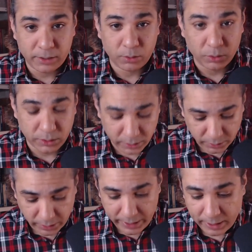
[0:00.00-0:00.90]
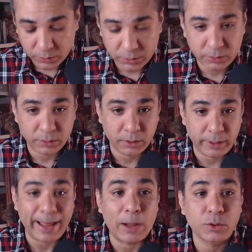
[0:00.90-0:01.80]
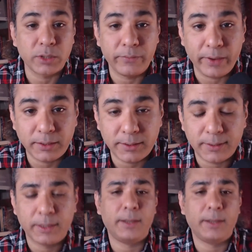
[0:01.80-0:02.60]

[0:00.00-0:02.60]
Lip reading: It causes this greenhouse effect.